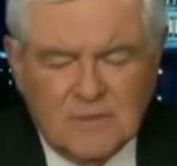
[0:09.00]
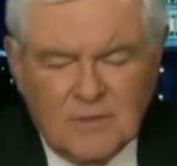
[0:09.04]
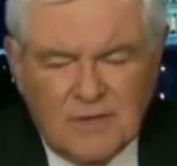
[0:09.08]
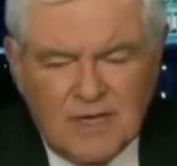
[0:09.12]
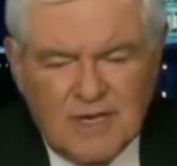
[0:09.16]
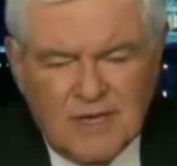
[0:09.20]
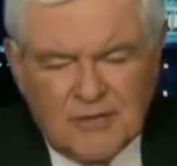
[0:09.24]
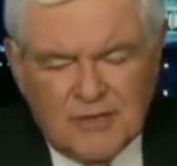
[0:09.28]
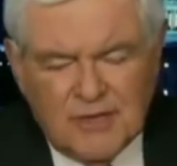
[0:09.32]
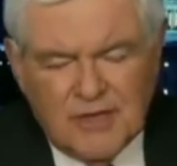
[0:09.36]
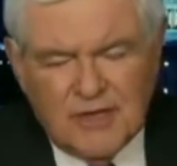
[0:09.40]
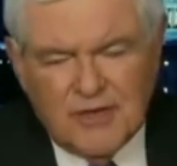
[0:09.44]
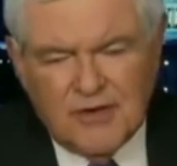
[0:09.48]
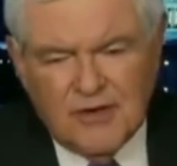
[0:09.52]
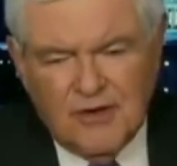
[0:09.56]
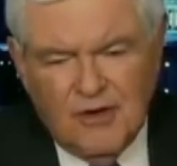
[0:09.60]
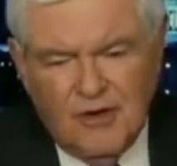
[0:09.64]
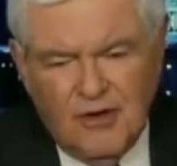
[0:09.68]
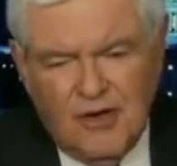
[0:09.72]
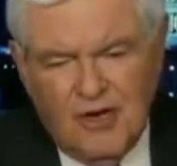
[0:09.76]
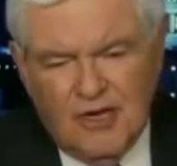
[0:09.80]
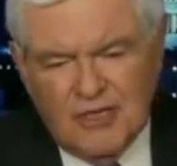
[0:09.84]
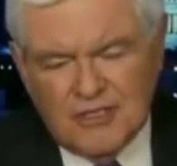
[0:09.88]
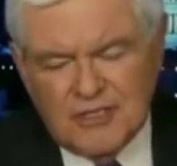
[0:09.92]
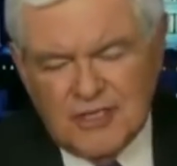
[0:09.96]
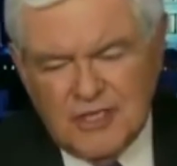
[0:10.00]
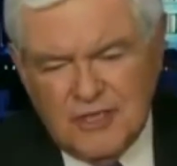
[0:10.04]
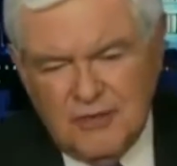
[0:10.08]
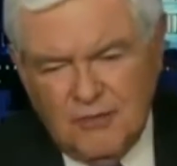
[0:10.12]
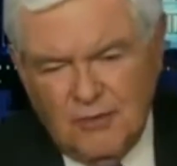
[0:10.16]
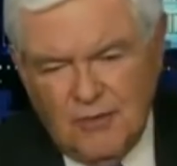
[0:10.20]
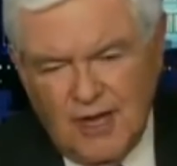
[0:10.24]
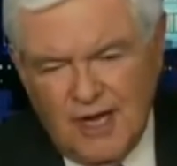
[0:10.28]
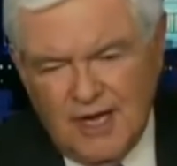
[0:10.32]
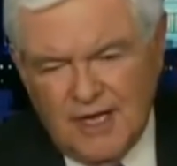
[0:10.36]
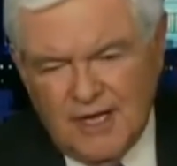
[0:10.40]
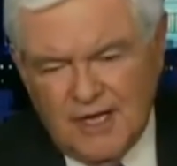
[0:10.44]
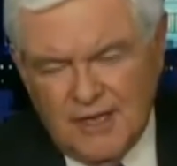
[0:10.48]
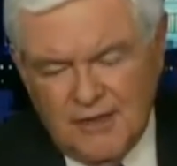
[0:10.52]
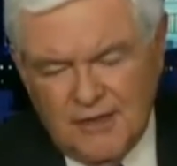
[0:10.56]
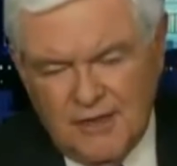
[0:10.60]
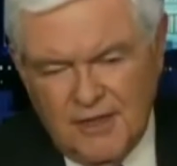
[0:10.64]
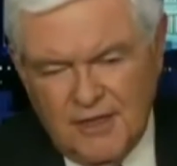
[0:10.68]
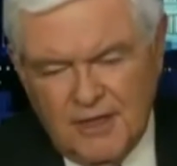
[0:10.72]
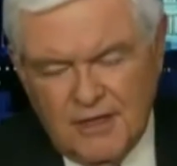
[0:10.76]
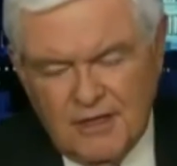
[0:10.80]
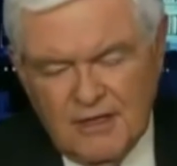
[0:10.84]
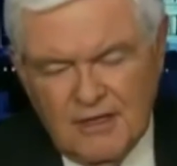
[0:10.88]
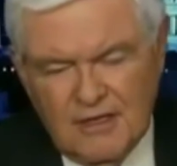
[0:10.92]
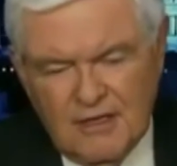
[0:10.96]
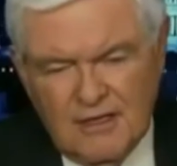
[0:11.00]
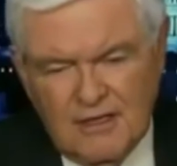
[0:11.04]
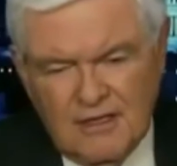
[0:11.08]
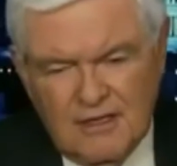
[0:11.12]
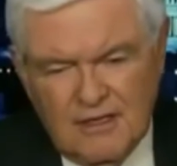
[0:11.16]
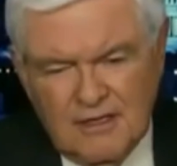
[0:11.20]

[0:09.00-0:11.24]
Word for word: Well, I think you're largely right. I think,